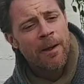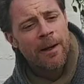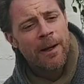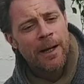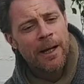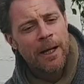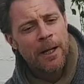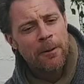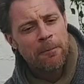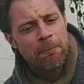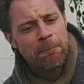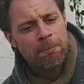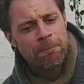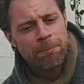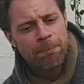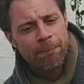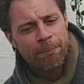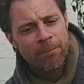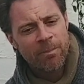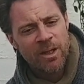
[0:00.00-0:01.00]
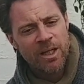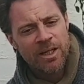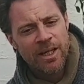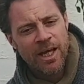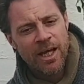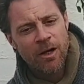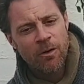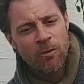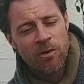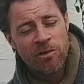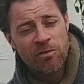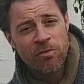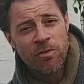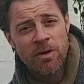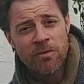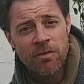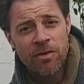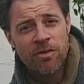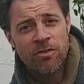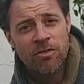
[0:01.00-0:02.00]
Now, it's
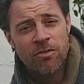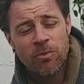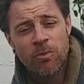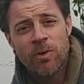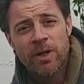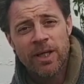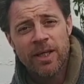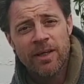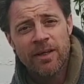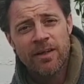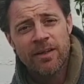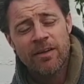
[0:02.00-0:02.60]
very, very sweet.